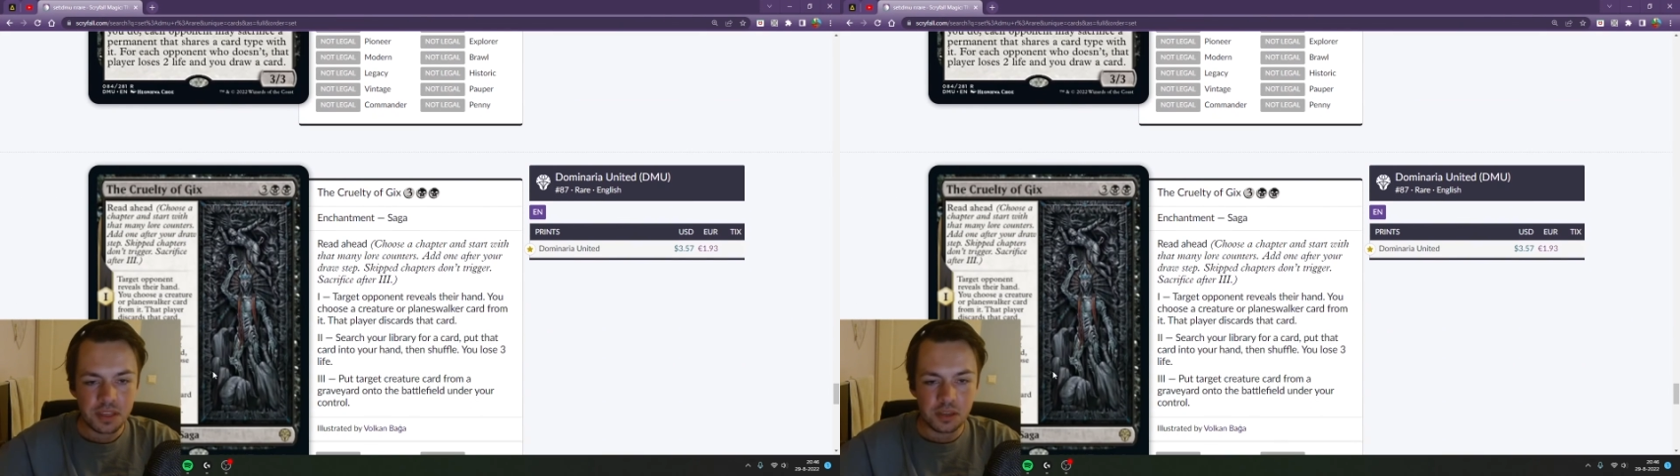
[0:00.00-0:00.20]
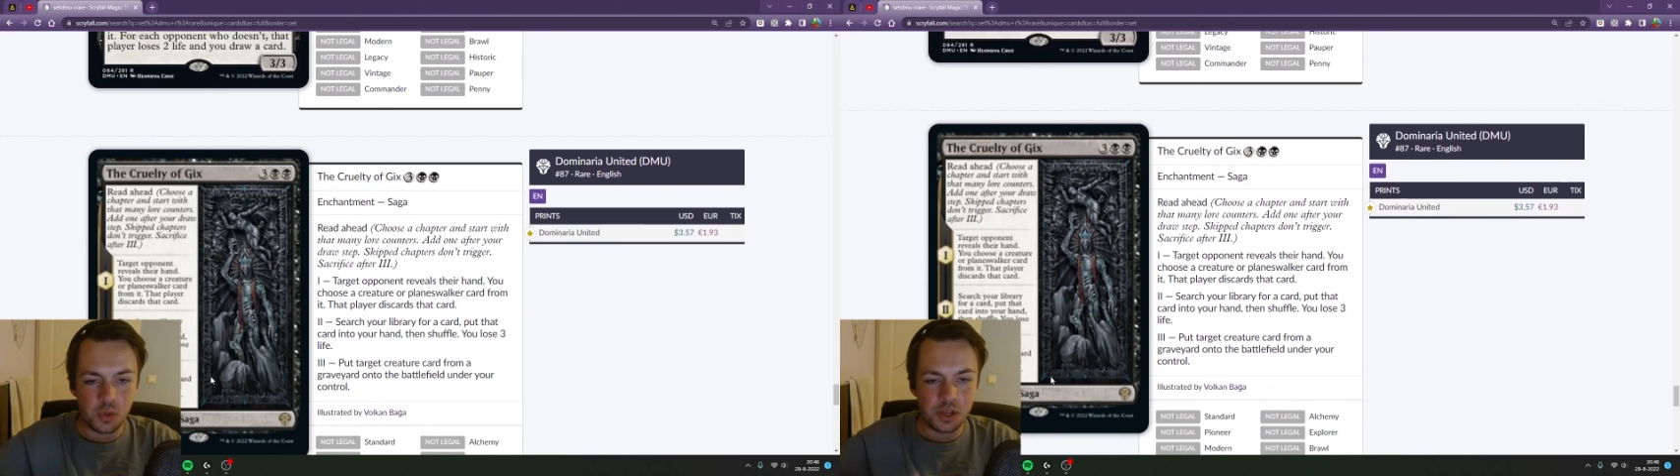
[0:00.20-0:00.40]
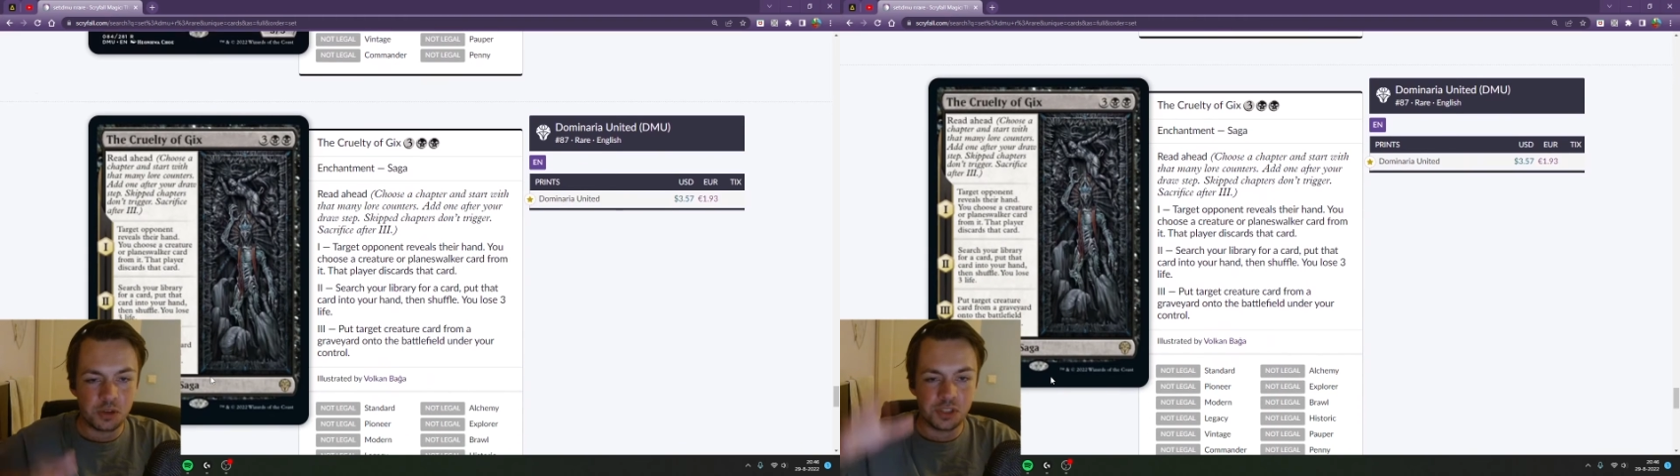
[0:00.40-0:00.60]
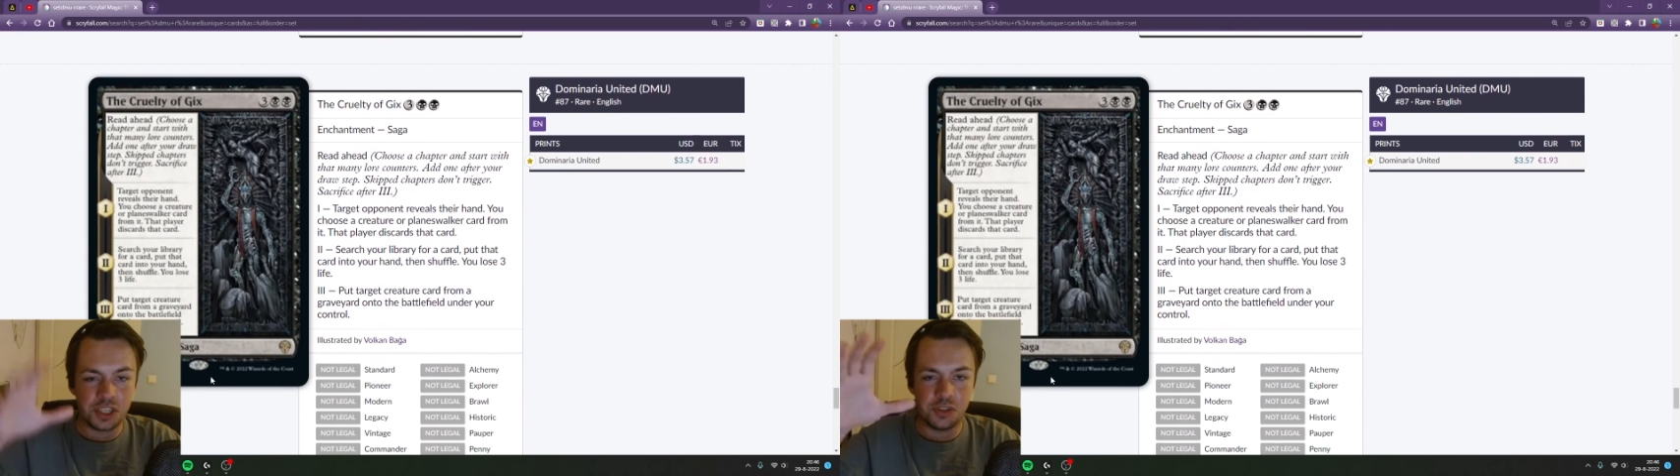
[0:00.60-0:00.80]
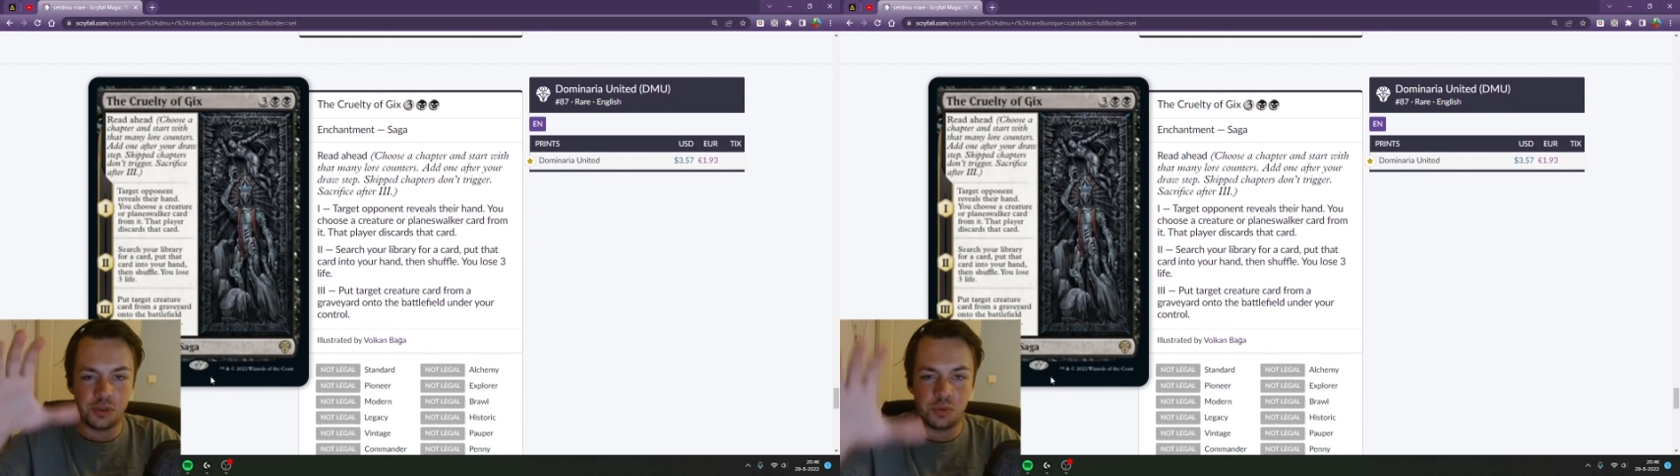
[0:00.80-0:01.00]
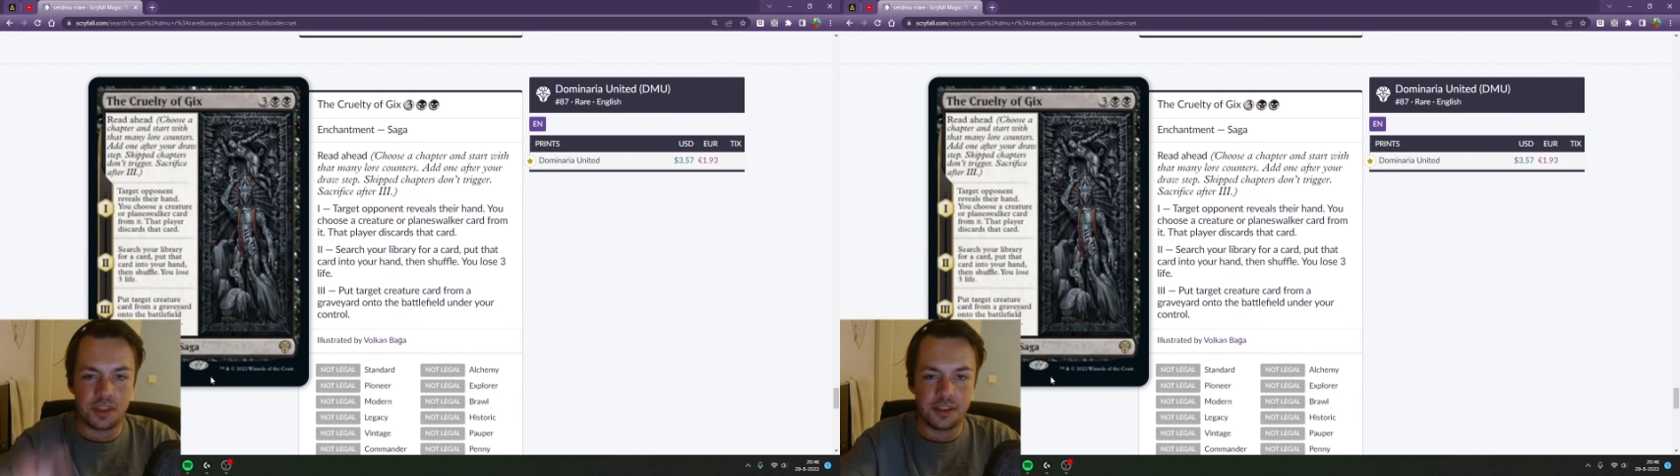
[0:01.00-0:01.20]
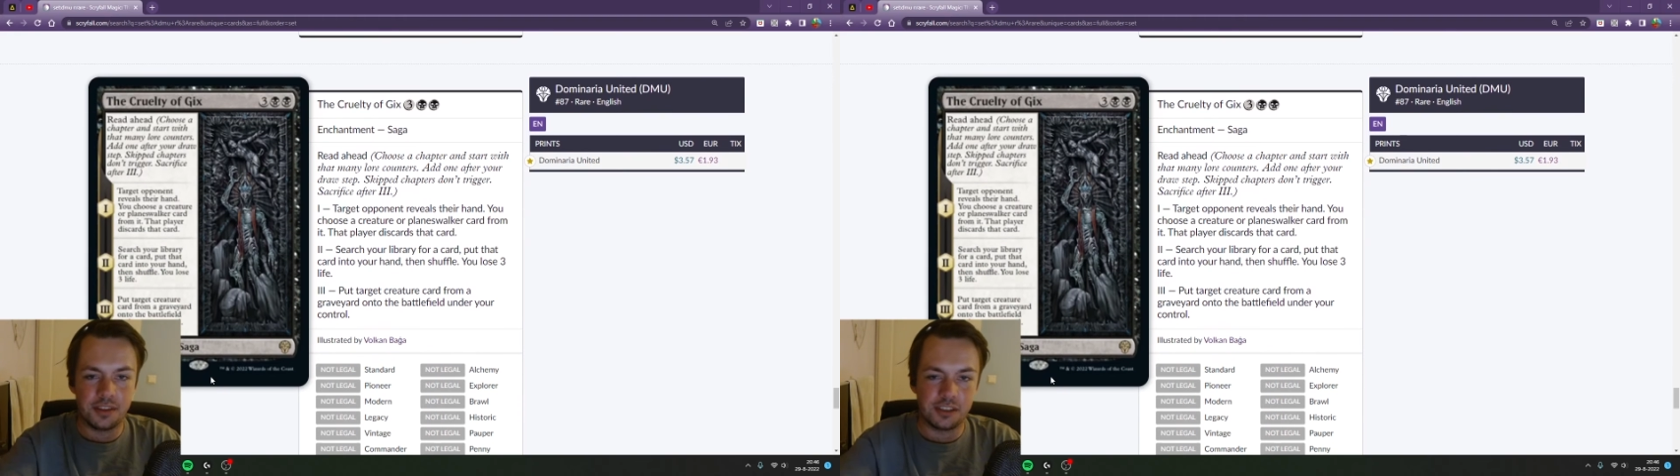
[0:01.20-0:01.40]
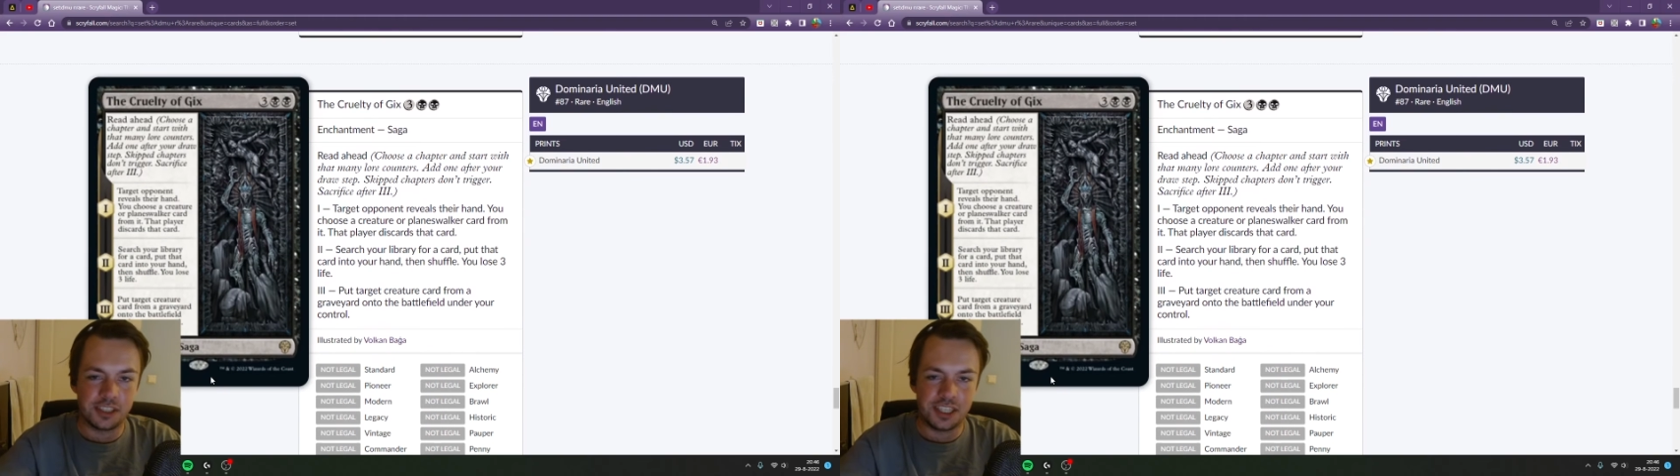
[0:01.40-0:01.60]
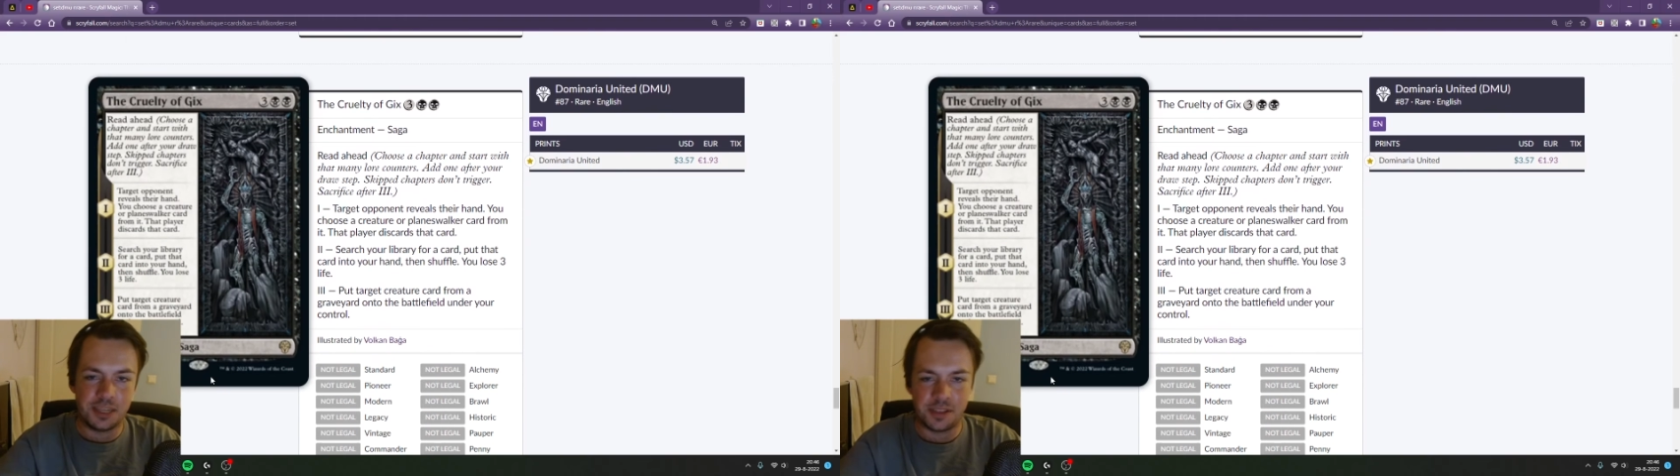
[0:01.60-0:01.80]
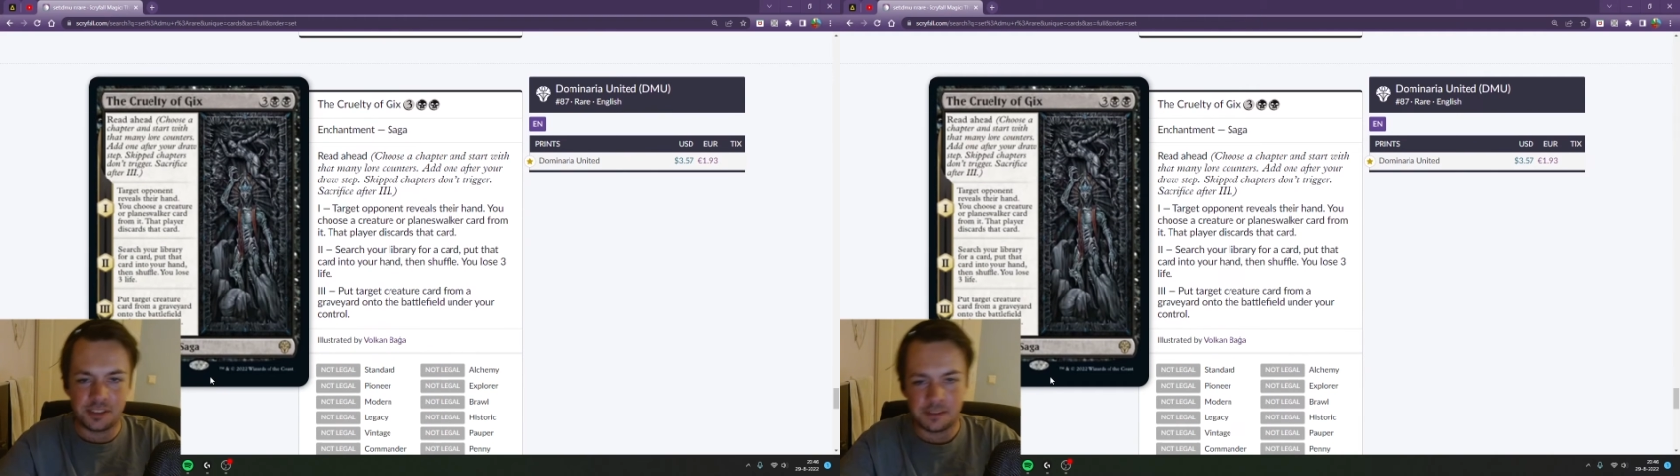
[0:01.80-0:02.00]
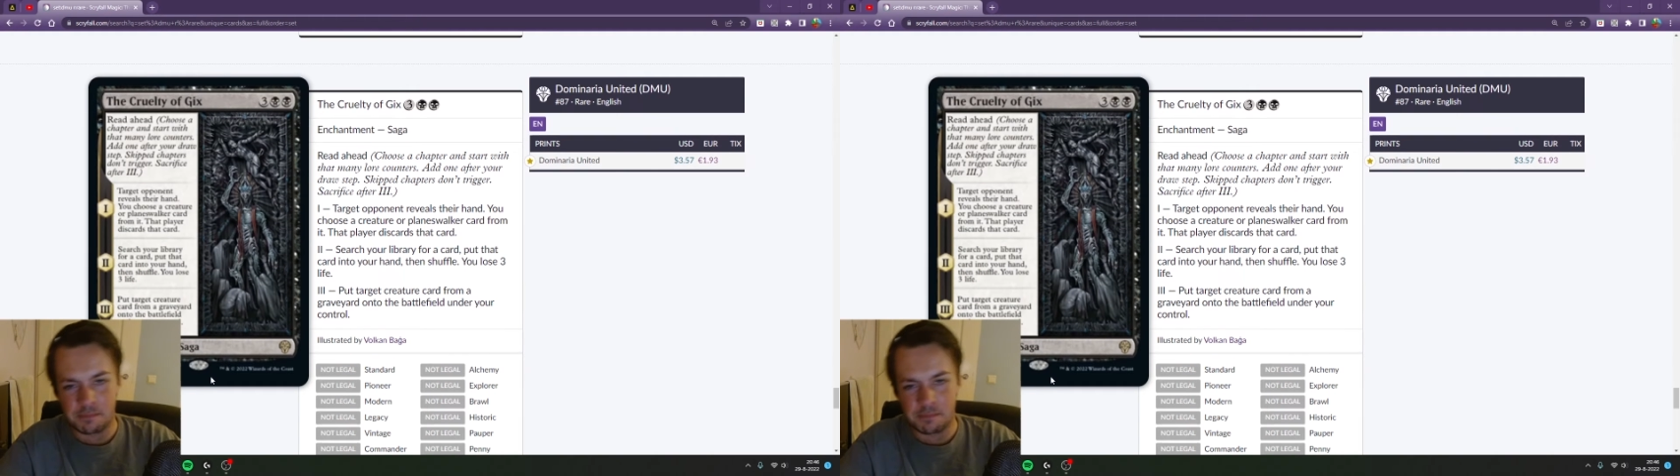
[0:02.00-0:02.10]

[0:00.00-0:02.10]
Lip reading: We continue with another demon.